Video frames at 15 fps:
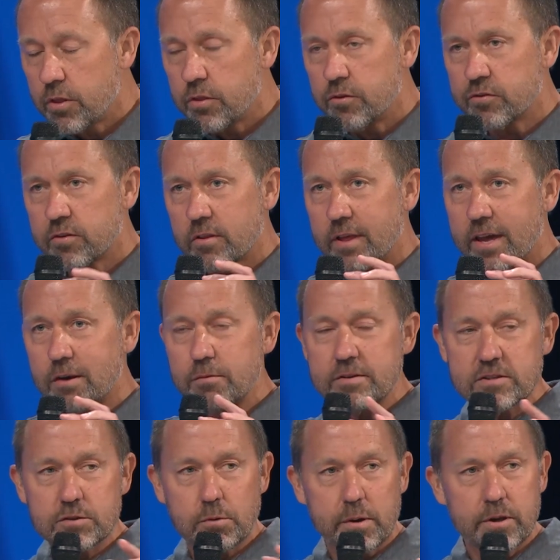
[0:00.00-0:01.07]
there's a lot of
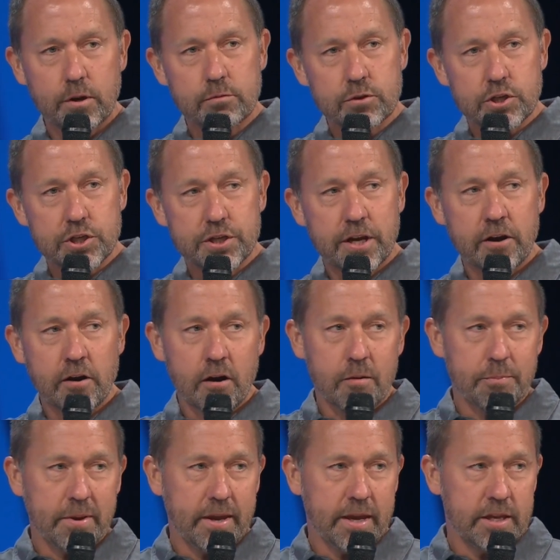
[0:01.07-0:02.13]
reasons why we don't share our
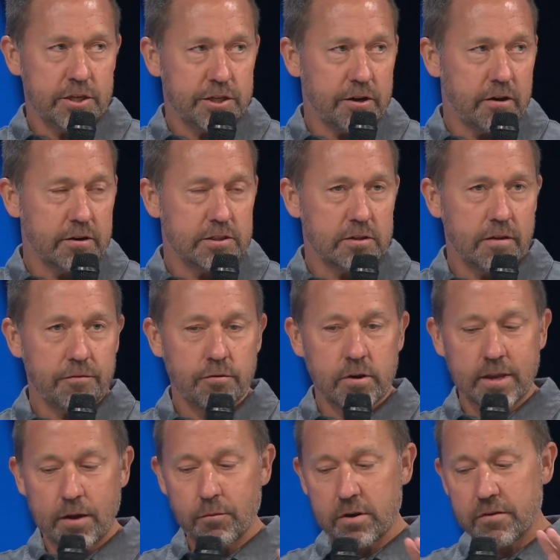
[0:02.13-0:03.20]
pain, share our
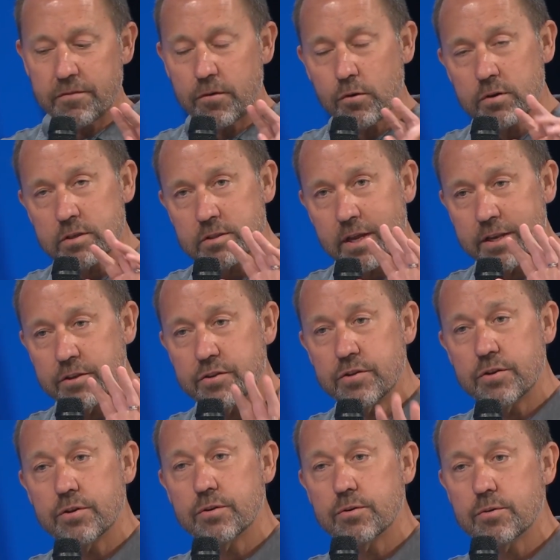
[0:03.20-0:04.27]
suffering. I want to focus on
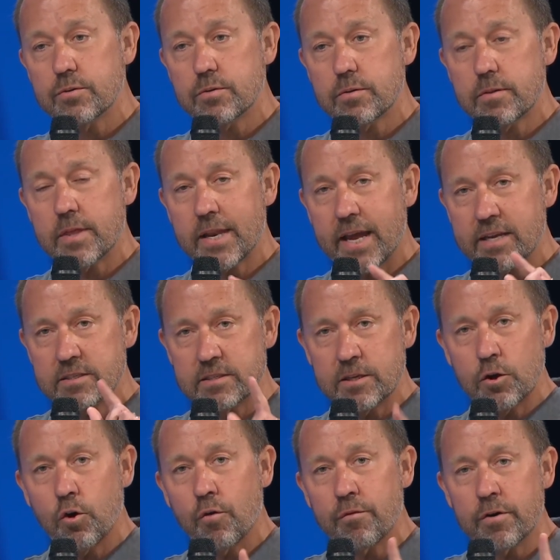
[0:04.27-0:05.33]
two that I
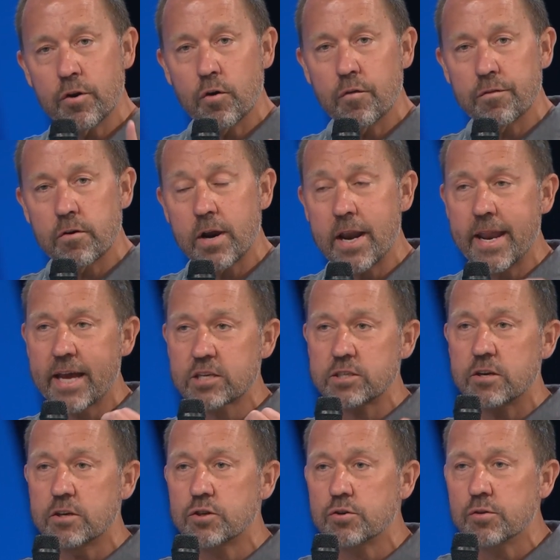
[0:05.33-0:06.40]
see over and over, and
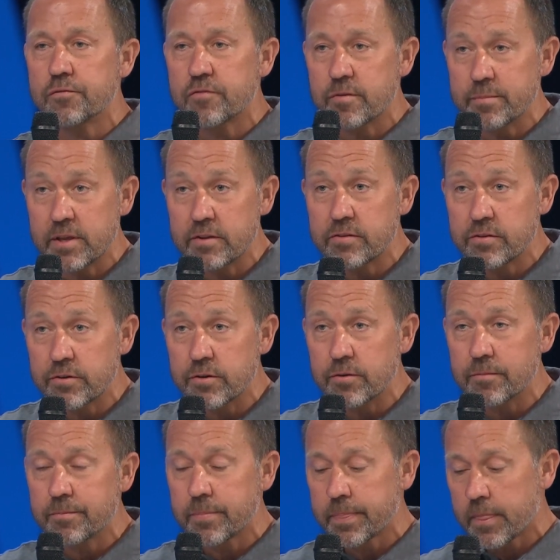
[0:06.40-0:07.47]
actually are true for me
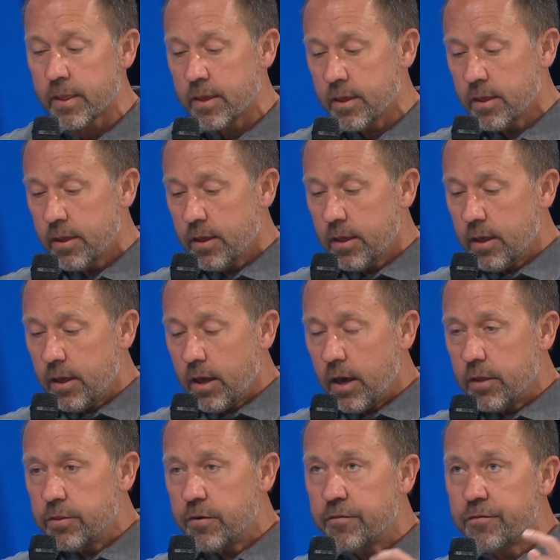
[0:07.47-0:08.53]
too.
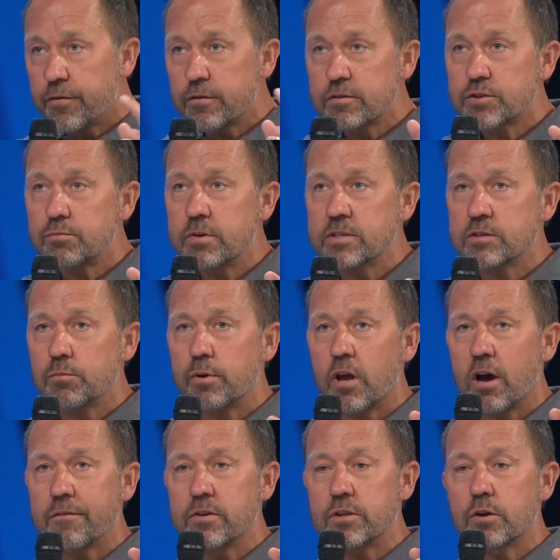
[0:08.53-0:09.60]
The first reason we
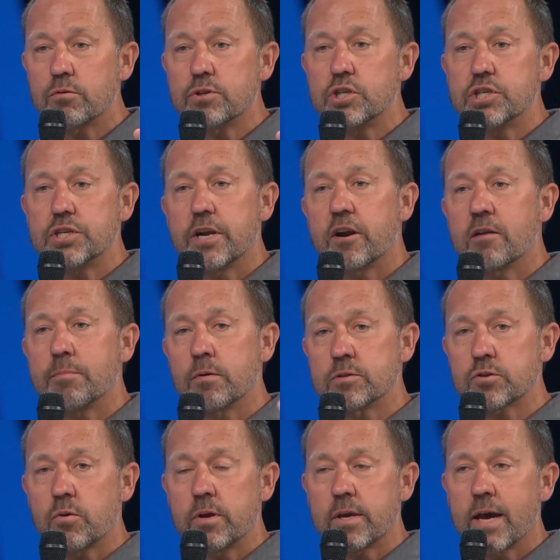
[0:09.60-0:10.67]
often don't share about
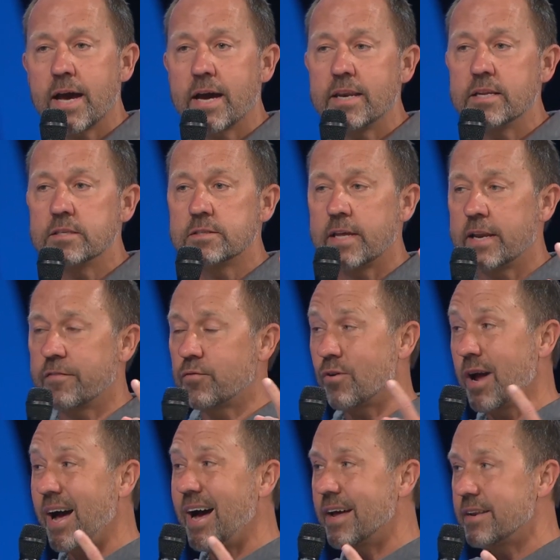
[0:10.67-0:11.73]
what's going on is that if
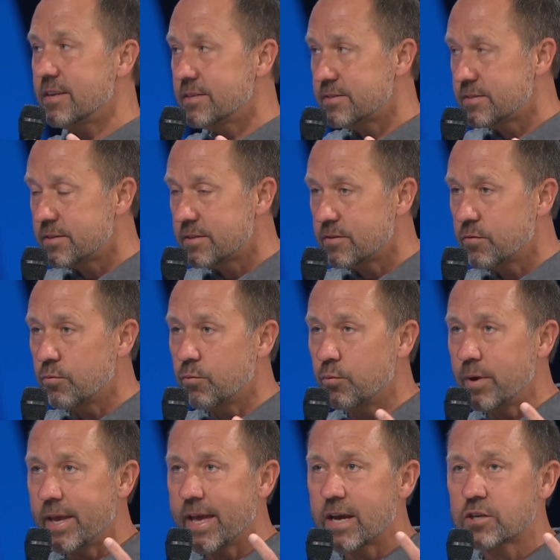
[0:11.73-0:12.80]
we're honest,
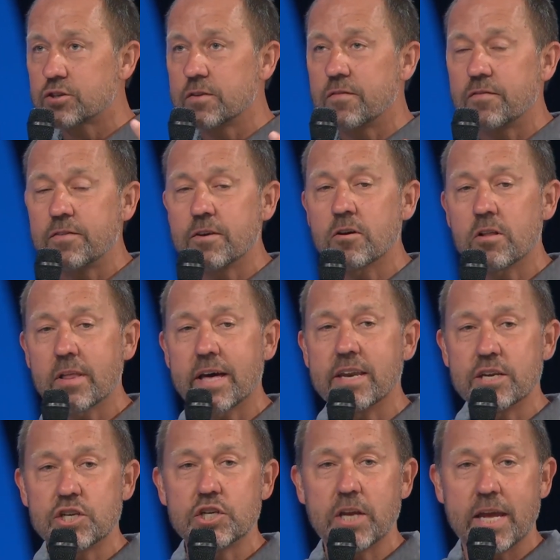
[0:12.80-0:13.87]
we actually feel a lot
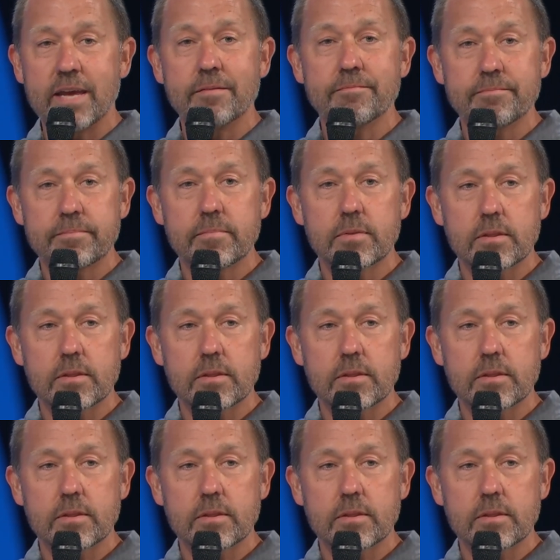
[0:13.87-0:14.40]
of shame